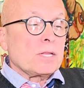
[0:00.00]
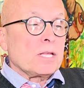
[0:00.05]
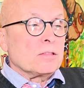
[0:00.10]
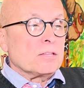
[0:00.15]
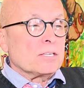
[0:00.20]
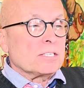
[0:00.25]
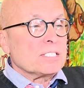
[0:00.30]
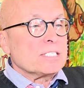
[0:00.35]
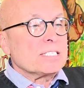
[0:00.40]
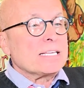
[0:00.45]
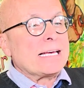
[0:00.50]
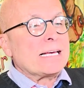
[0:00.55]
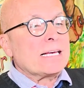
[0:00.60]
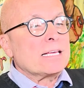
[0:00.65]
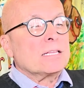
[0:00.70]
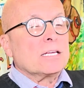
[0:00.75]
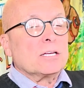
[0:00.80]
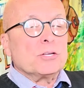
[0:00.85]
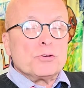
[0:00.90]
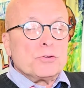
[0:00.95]
the
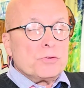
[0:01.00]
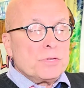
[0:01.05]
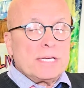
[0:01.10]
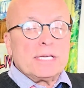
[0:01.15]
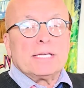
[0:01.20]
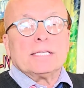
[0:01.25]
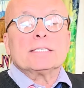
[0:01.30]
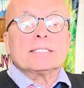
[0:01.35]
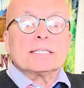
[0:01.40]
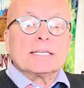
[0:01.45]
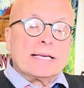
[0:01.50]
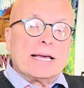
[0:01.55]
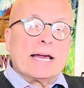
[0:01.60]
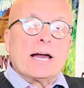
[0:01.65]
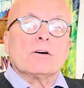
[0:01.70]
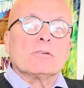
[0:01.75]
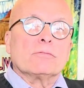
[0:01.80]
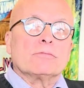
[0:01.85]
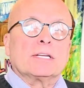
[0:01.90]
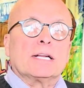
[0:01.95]
zinc that you need to
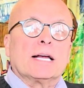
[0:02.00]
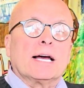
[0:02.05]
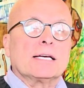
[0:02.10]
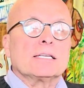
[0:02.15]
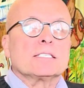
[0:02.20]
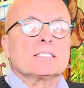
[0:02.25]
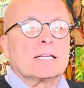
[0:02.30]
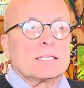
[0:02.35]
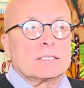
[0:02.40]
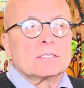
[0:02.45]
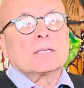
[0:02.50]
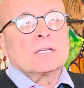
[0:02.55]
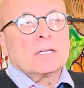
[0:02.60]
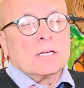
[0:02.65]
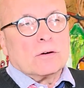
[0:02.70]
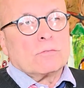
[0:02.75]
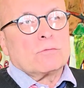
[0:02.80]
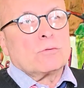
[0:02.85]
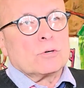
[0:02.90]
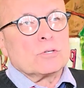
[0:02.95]
galvanize. That's
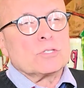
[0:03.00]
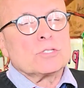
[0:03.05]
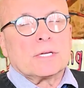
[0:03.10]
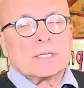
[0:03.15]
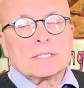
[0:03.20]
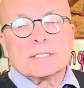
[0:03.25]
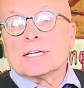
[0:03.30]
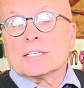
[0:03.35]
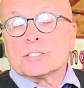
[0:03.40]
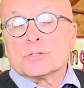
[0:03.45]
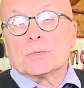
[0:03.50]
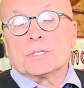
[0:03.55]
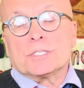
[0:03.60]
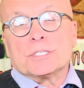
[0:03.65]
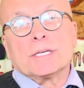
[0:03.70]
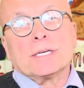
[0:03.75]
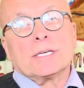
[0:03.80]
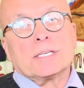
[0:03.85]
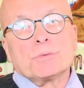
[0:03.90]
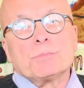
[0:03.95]
of course that, that's what
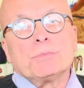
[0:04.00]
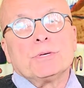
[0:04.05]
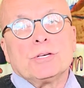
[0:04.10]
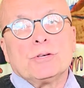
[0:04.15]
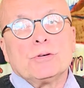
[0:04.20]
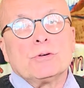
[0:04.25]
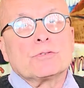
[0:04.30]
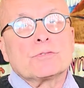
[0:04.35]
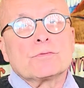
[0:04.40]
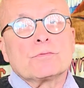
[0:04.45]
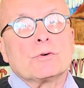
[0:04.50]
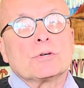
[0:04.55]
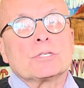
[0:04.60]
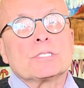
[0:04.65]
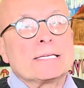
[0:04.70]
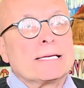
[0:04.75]
zinc is being used for to